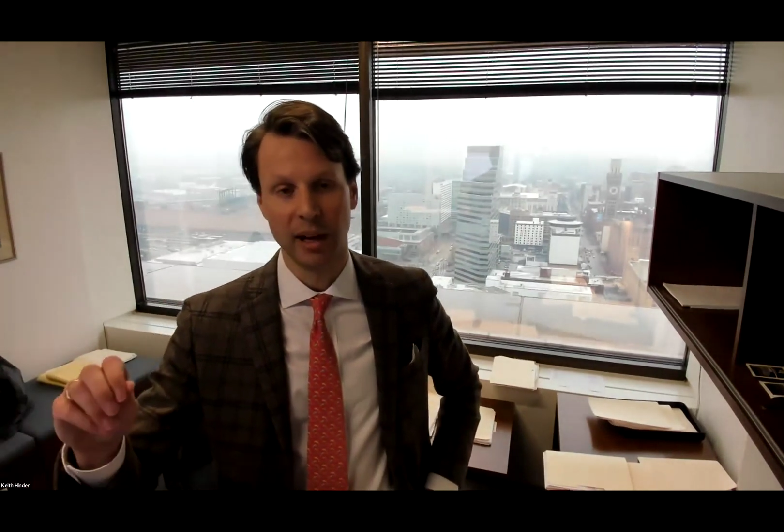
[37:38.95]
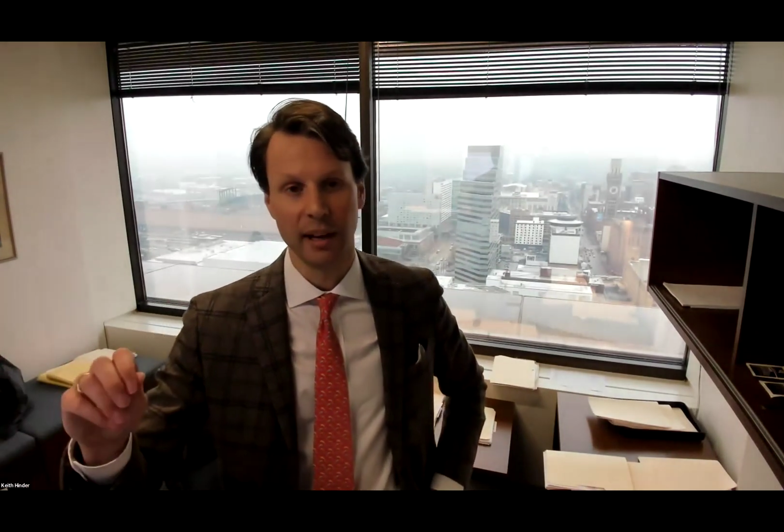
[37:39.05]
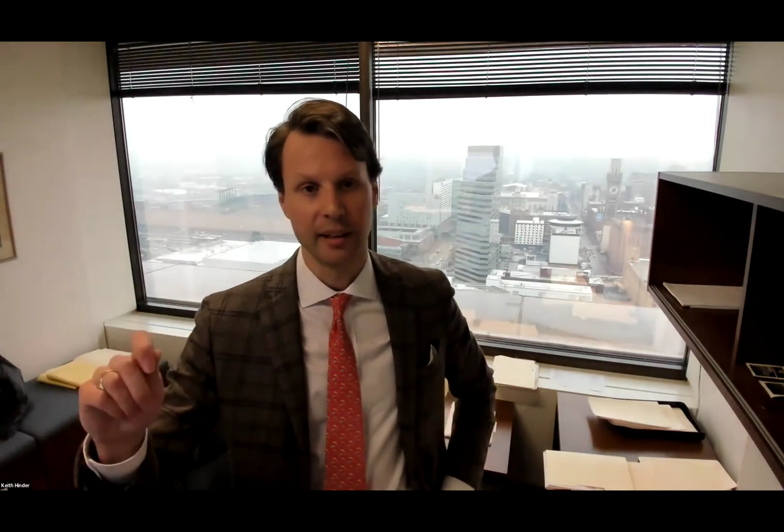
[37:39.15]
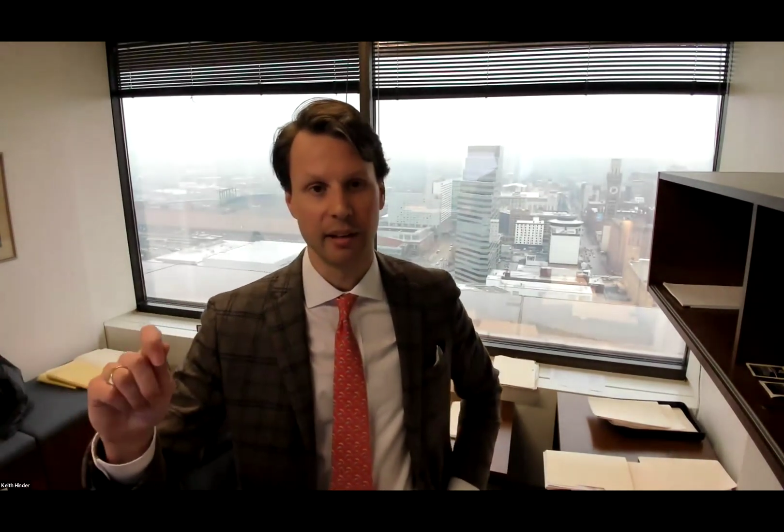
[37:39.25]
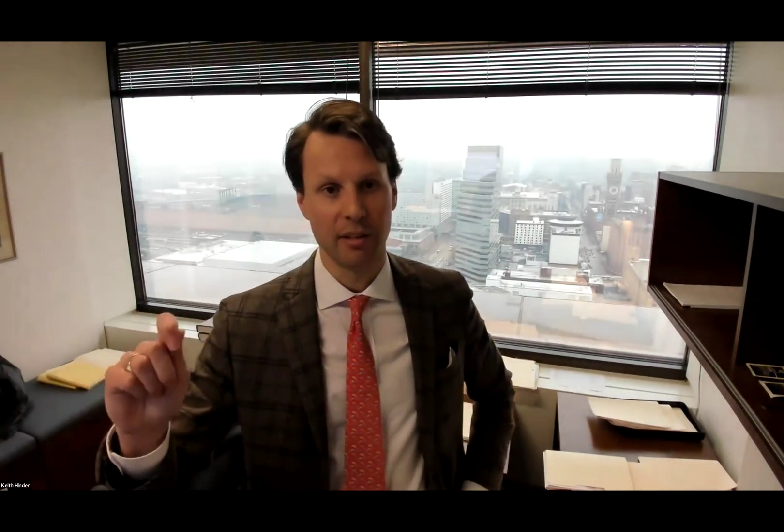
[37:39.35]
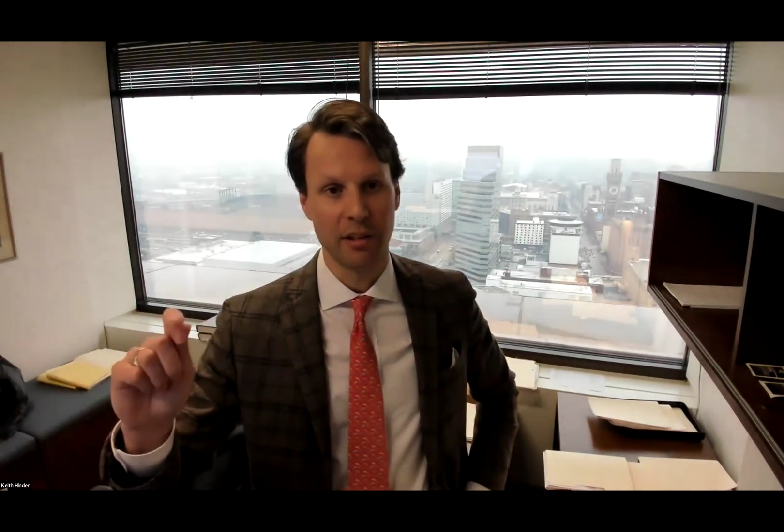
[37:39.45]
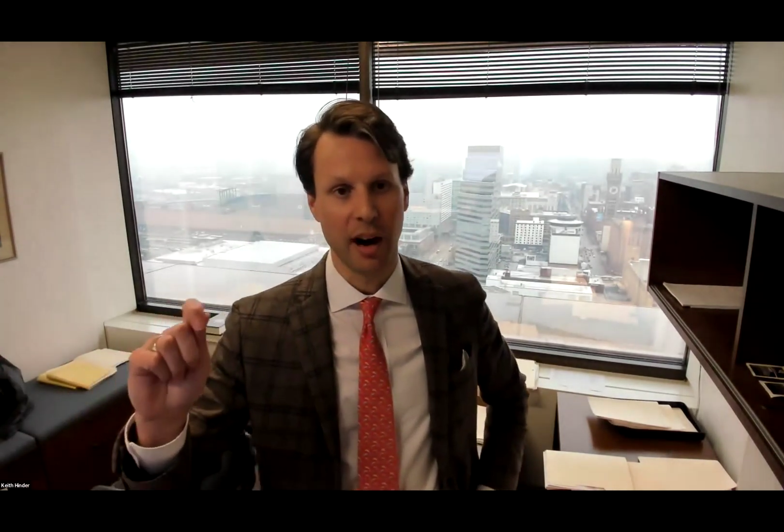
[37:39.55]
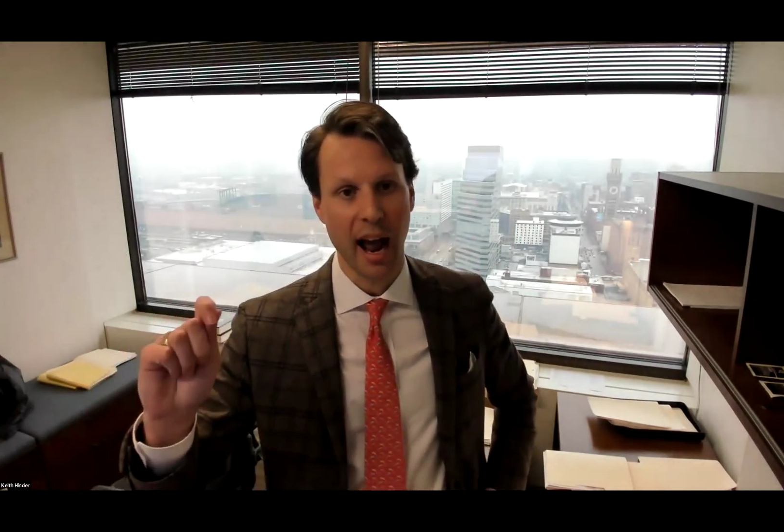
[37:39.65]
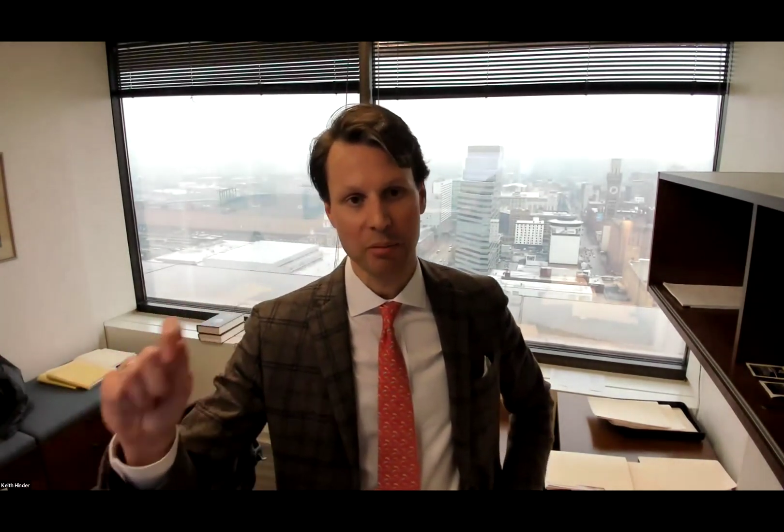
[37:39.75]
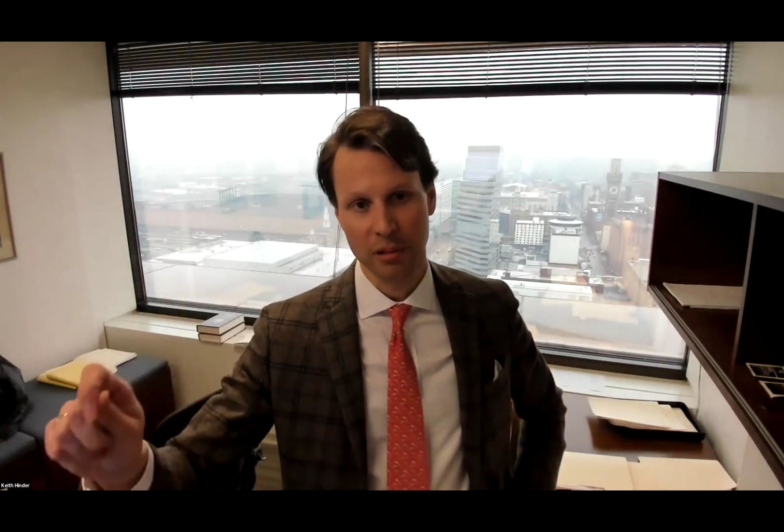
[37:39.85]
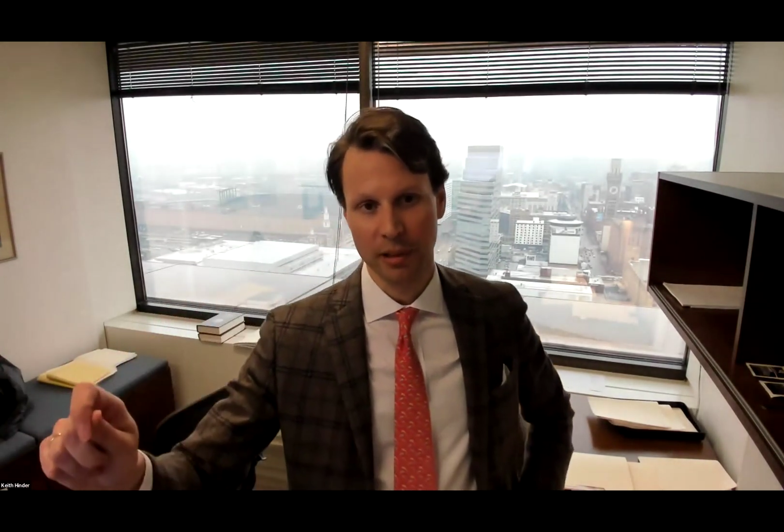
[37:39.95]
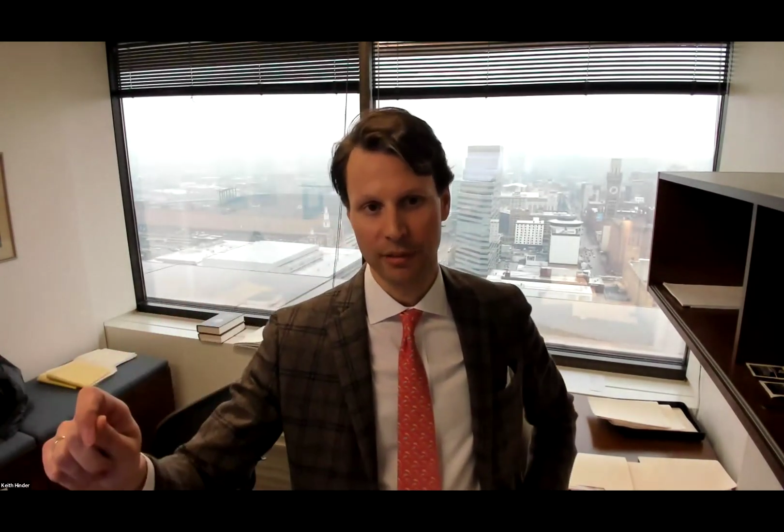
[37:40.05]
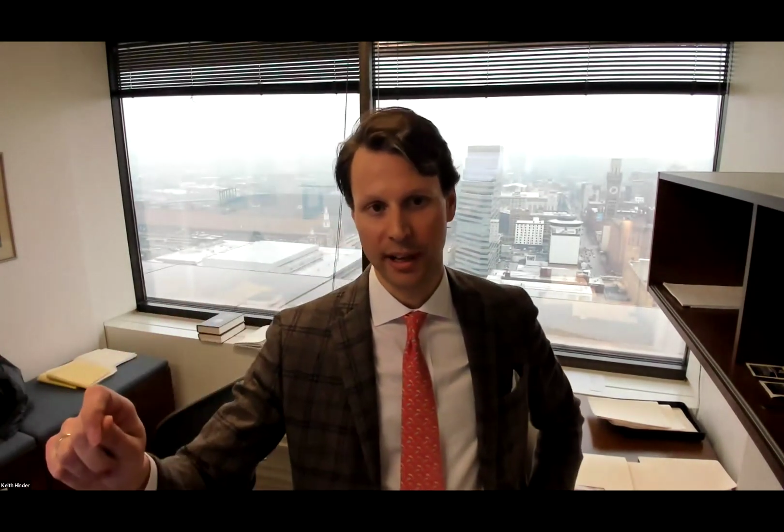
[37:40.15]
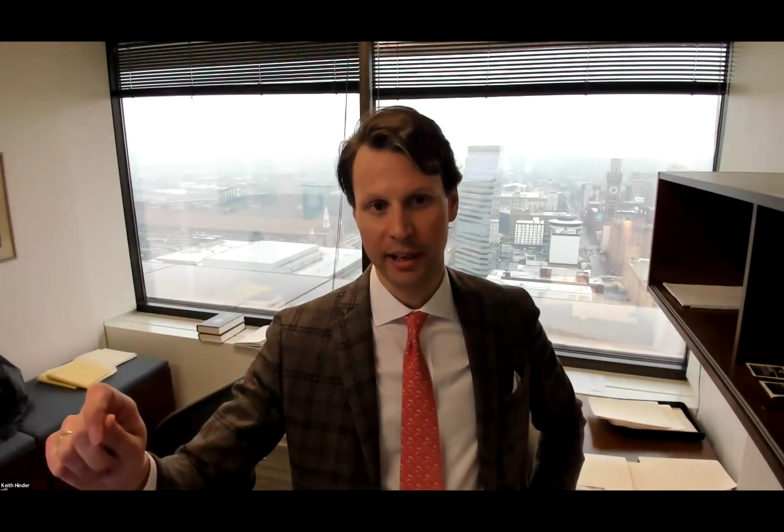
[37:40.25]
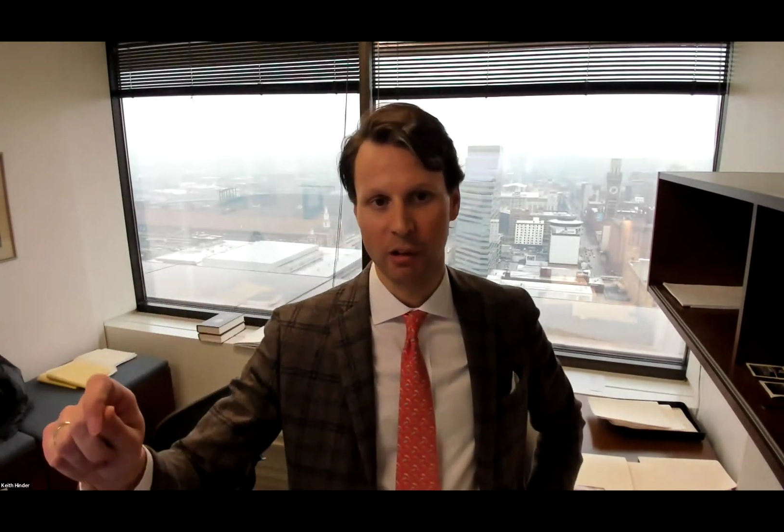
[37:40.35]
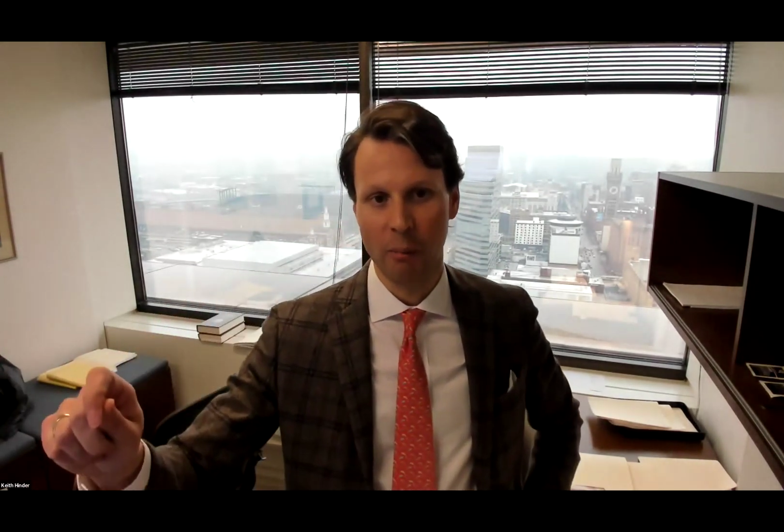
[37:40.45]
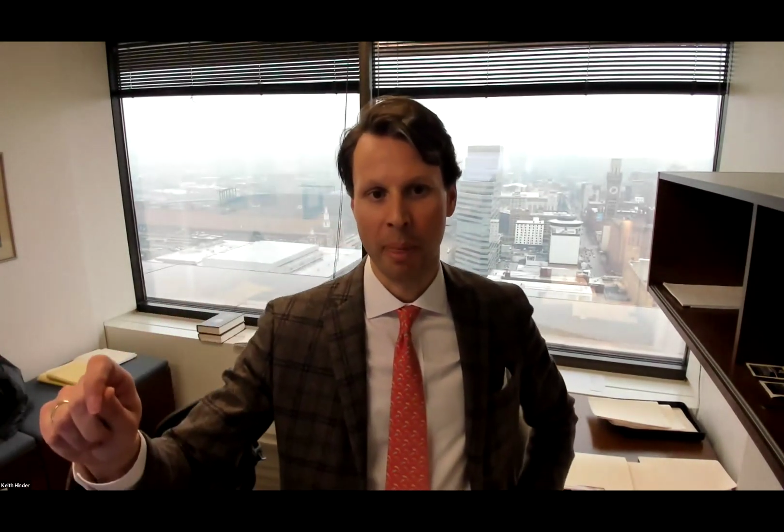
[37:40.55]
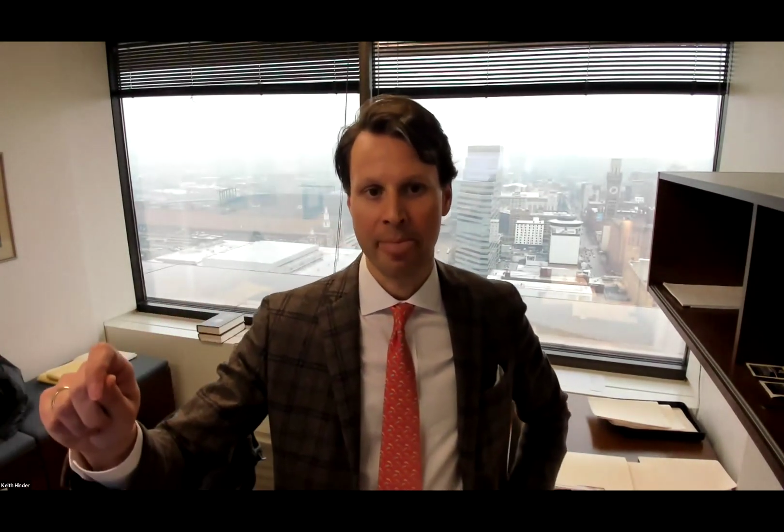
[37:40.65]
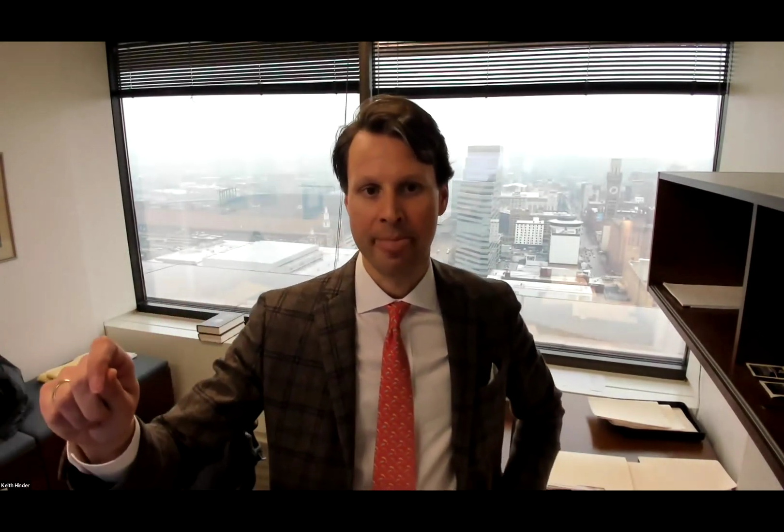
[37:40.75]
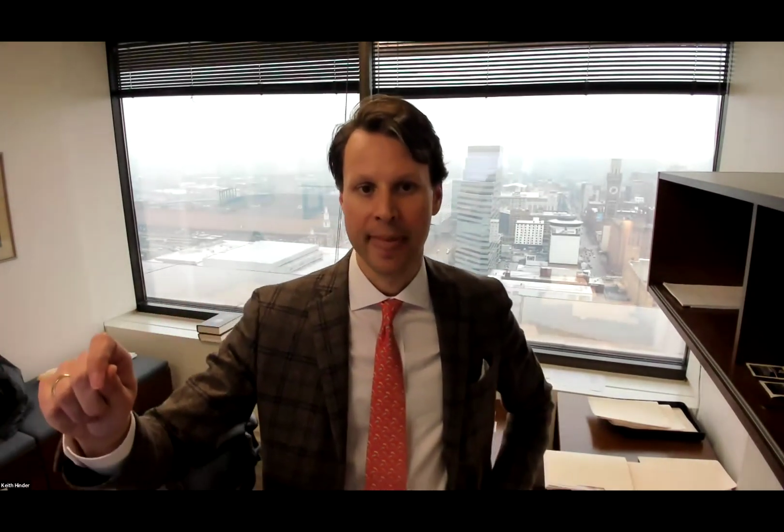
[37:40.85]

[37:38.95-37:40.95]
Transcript: but they're absolutely vital.